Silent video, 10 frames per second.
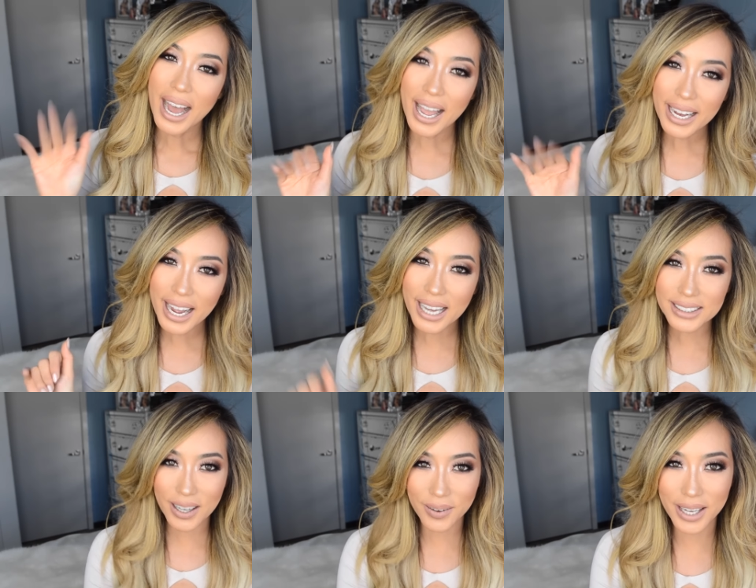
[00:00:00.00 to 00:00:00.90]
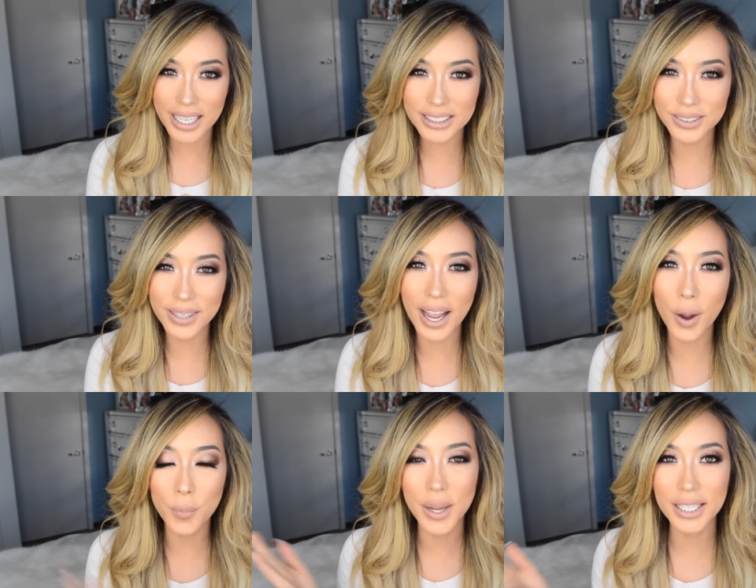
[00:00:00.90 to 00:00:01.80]
Hi guys, how are you guys doing? I
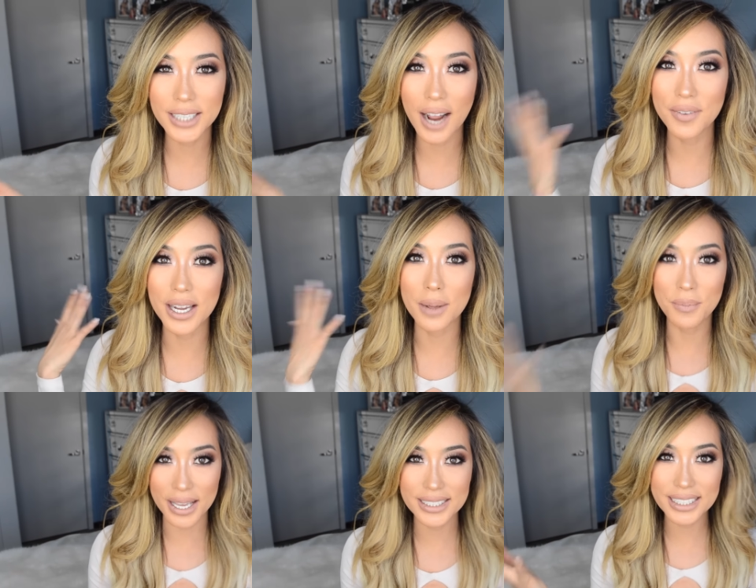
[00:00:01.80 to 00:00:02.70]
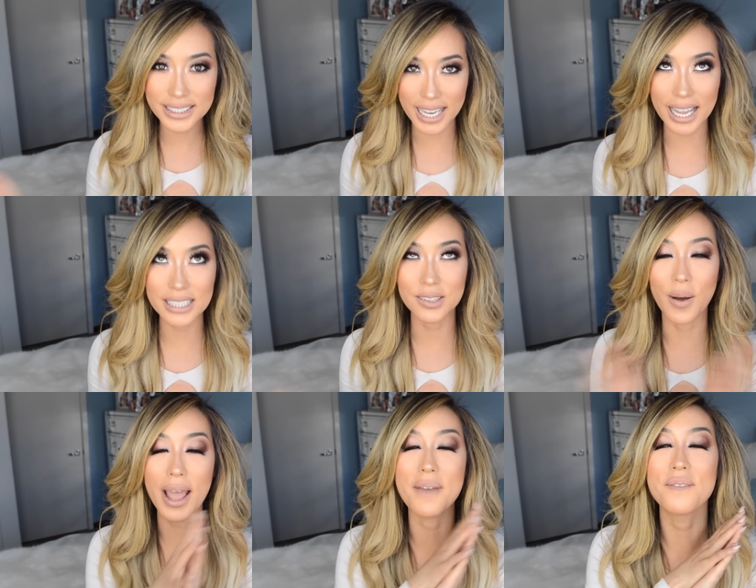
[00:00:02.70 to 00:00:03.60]
hope you guys are having an amazing day. So
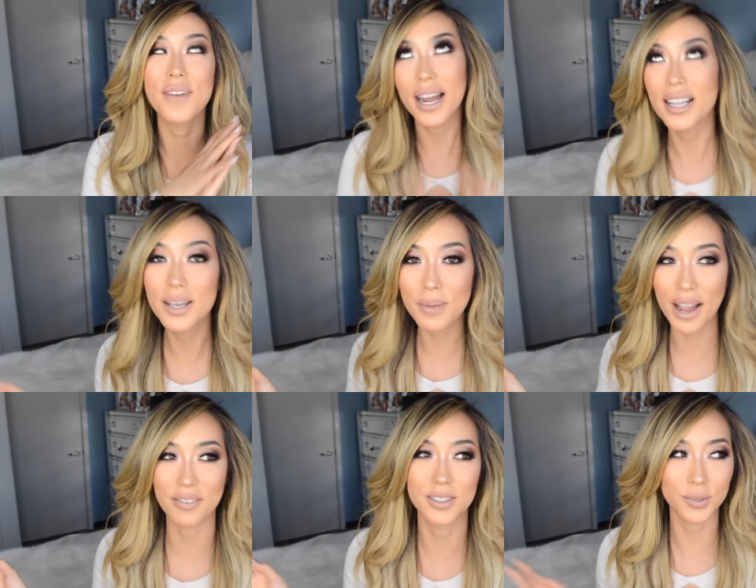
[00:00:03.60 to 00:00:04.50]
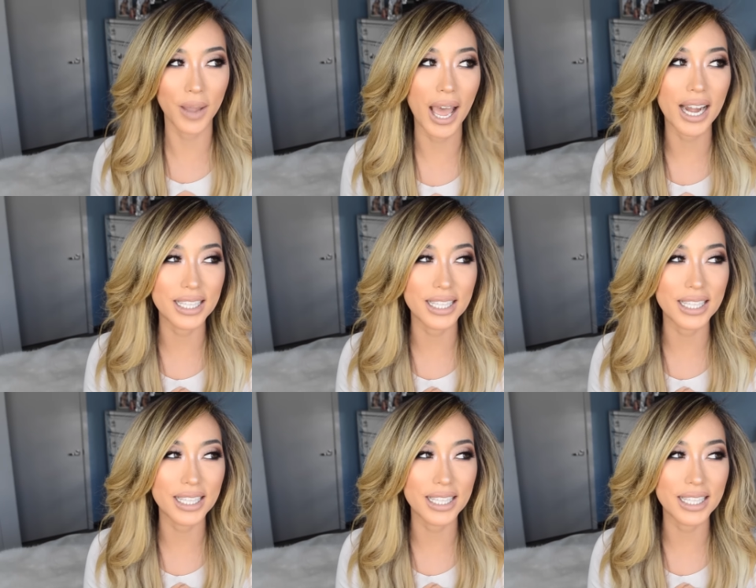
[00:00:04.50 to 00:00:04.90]
I am finally back from Japan.